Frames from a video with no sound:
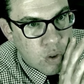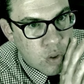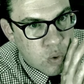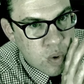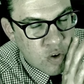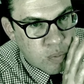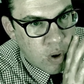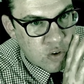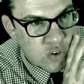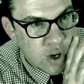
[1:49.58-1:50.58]
3 of
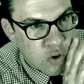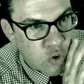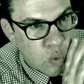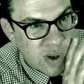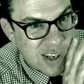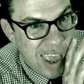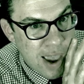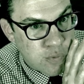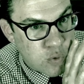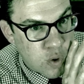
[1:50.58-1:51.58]
Paul's letters are written
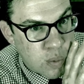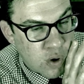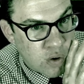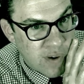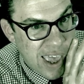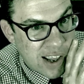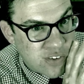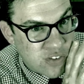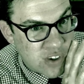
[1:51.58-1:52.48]
after the book of Acts